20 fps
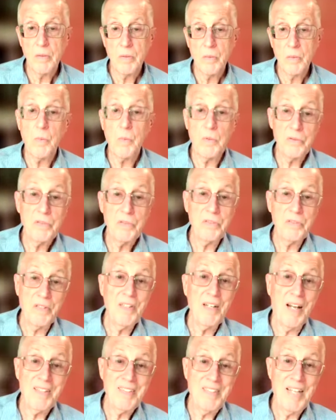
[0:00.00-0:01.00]
Well, she did
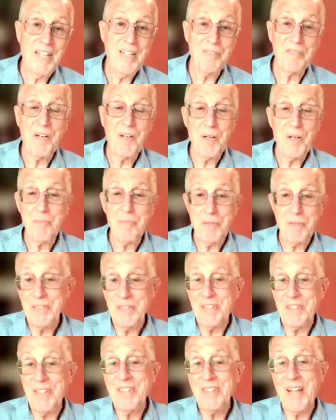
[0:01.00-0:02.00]
identify him, but she
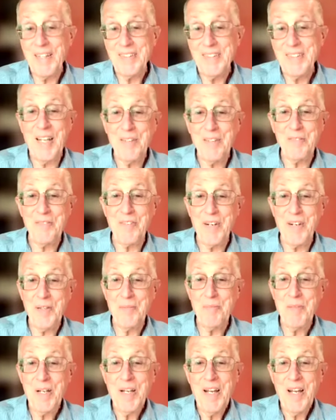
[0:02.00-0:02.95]
didn't identify him